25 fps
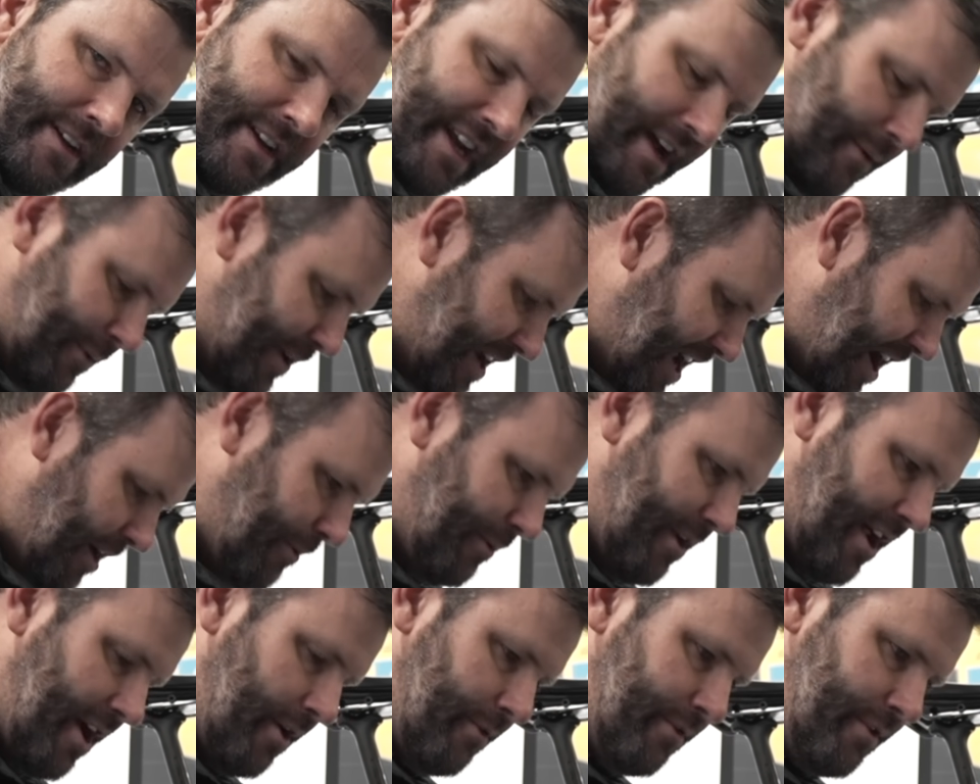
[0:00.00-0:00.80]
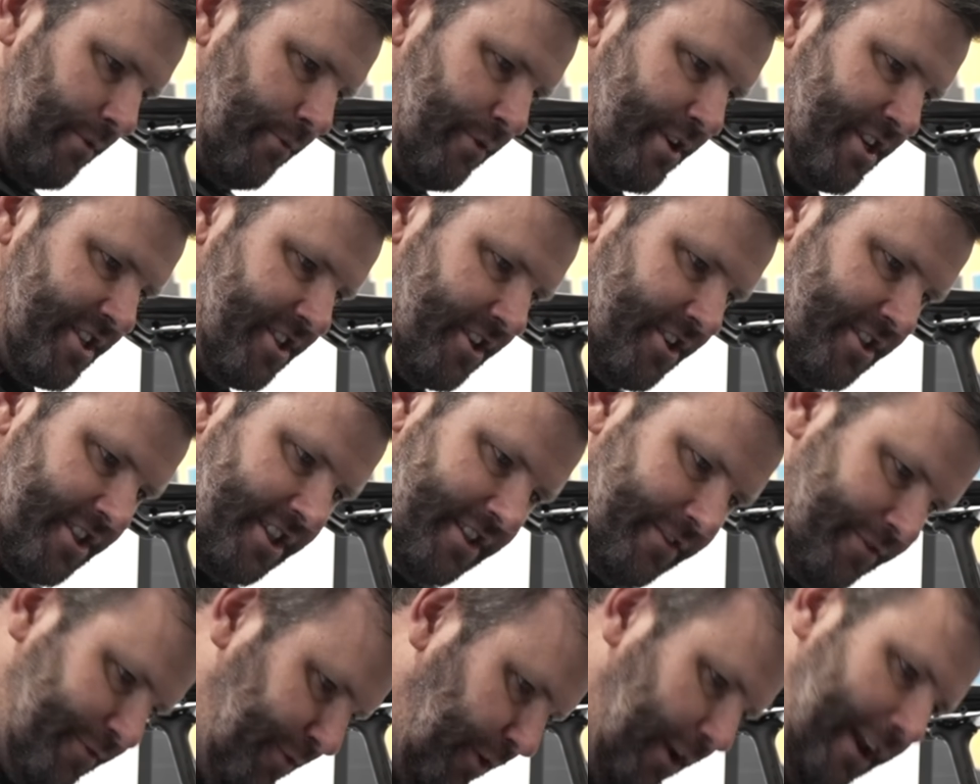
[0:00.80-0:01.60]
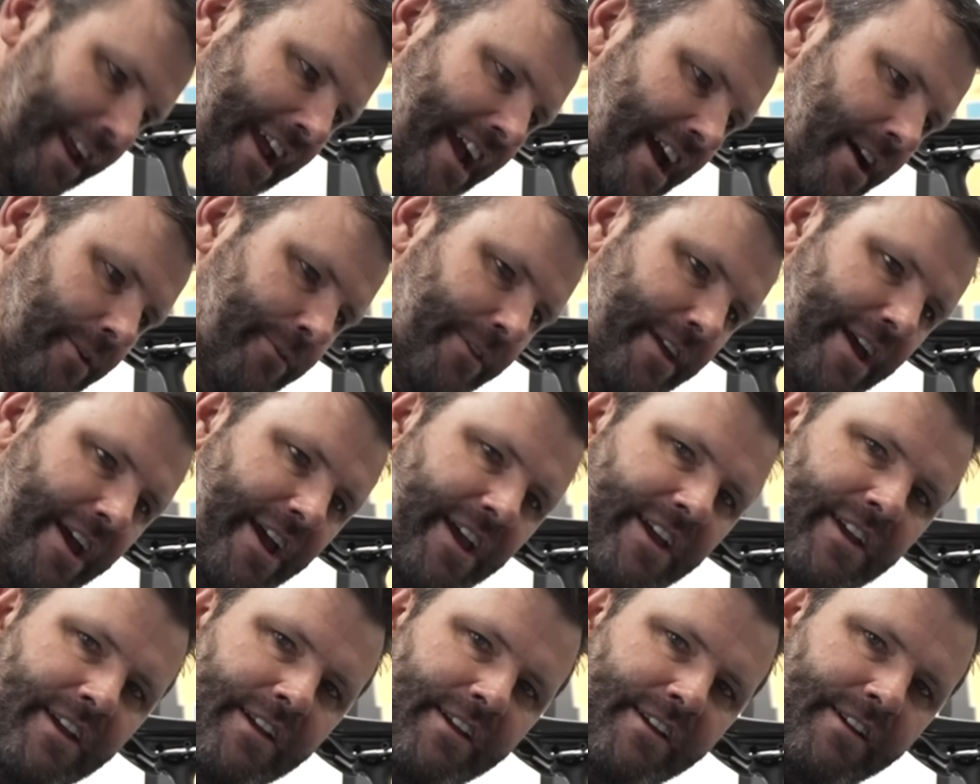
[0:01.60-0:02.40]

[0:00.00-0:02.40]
Now we now know, the research is fully out there,